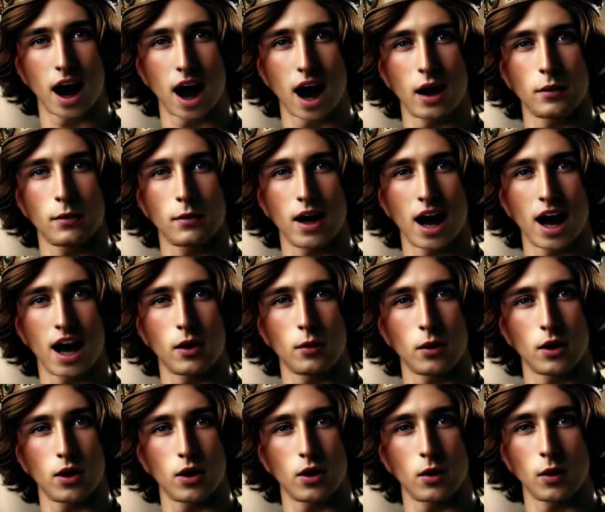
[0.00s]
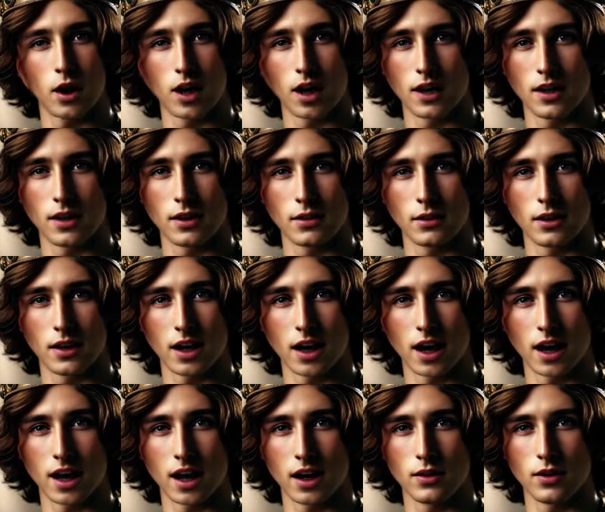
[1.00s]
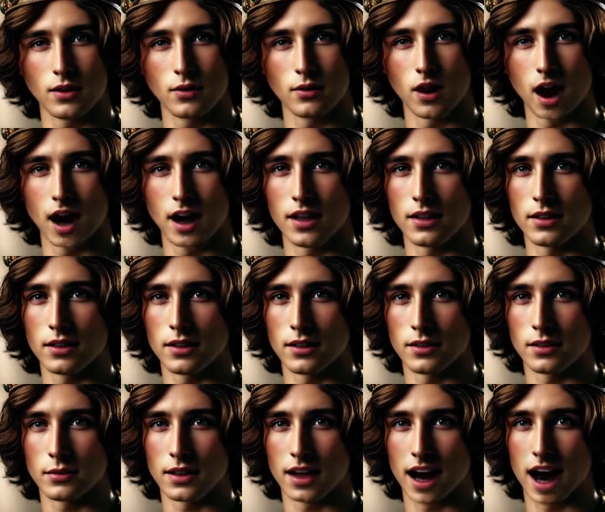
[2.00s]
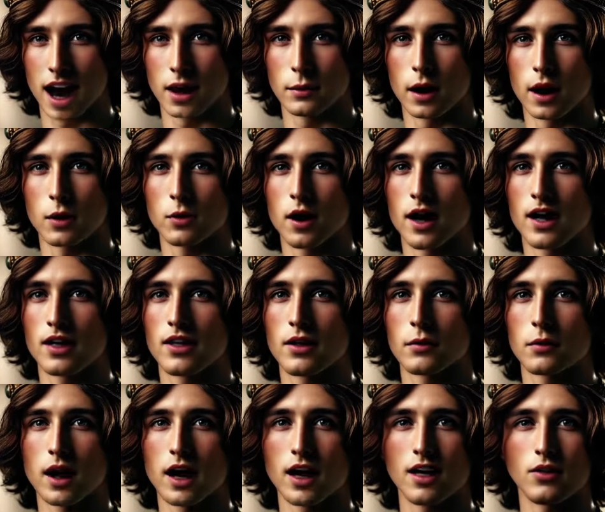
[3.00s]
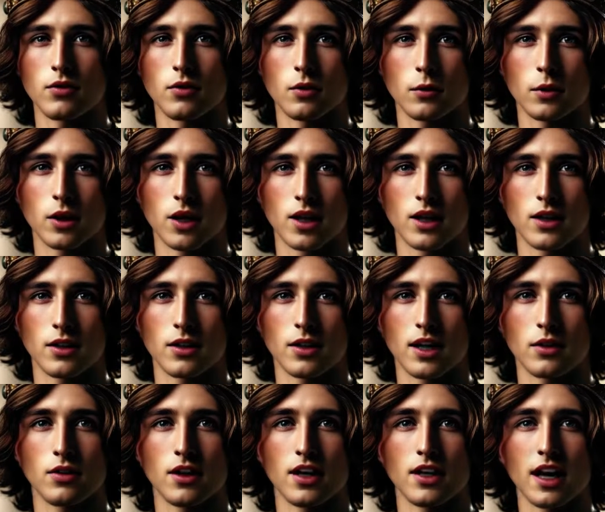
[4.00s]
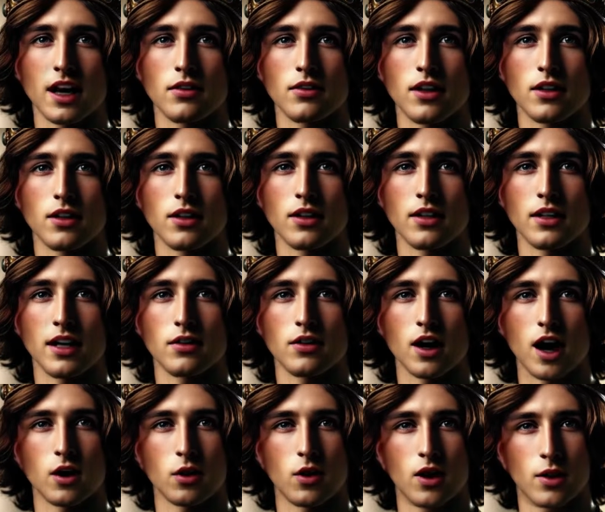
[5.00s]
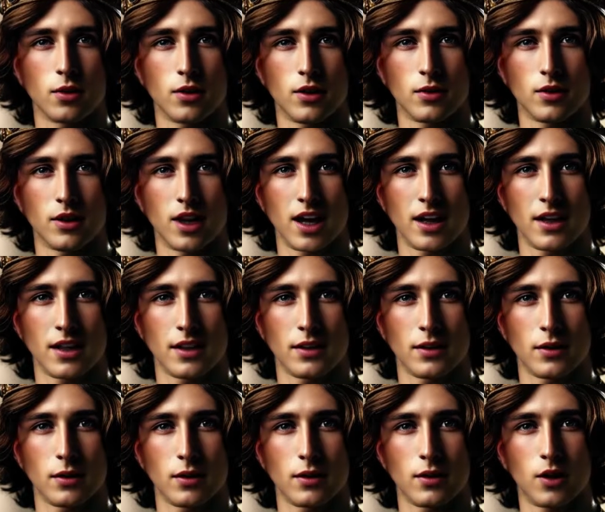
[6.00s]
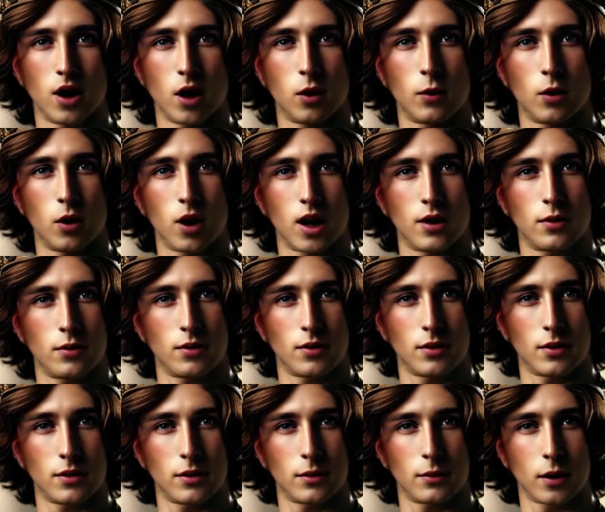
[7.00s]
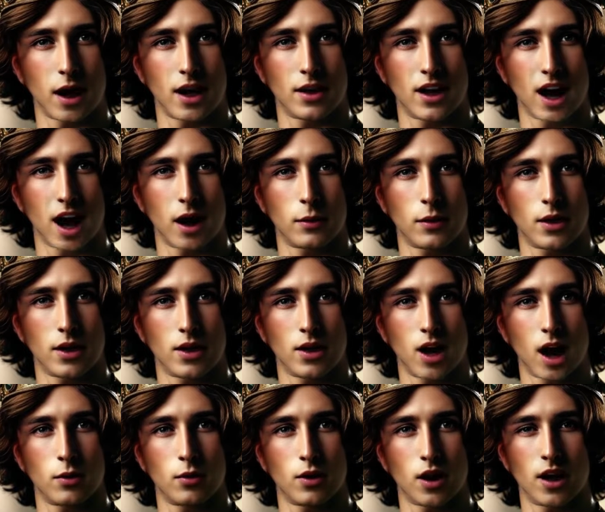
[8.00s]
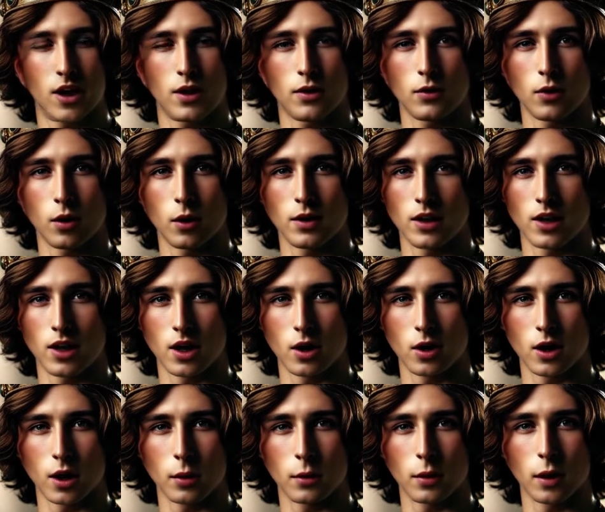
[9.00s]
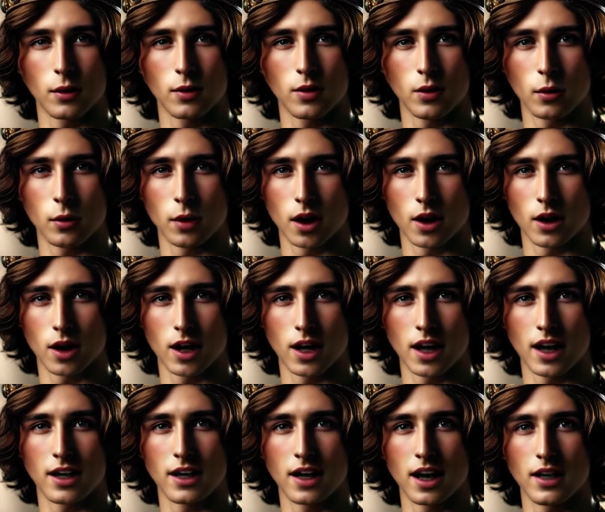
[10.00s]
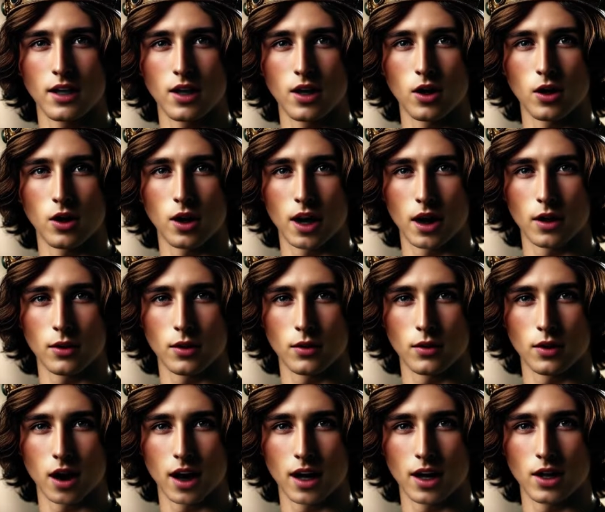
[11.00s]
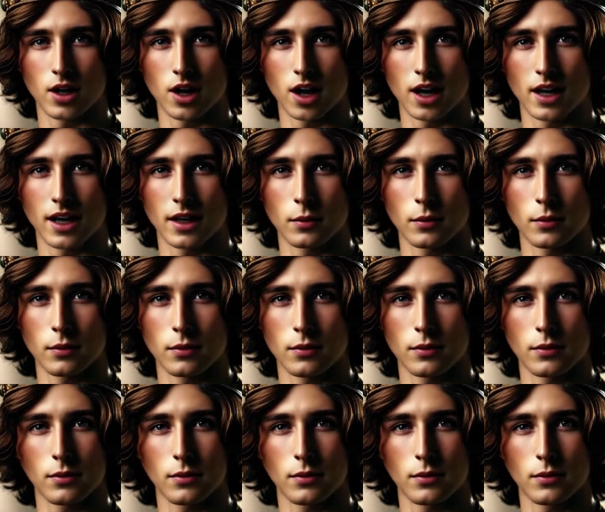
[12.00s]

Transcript: I am Dagobert III, King of the Franks, and my reign spanned from the year 711 to 715. Though brief, my time as sovereign unfolded during a pivotal period in the history of the Frankish kingdom,